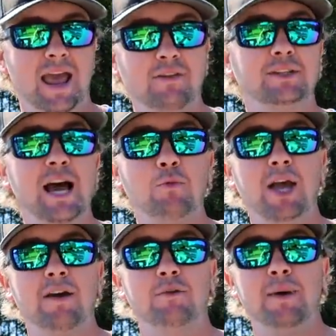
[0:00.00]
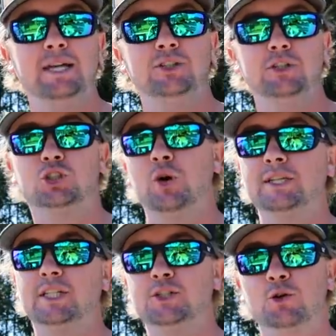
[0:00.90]
Every time we have a major
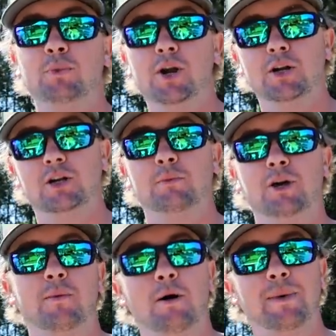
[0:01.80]
transitional period coming up,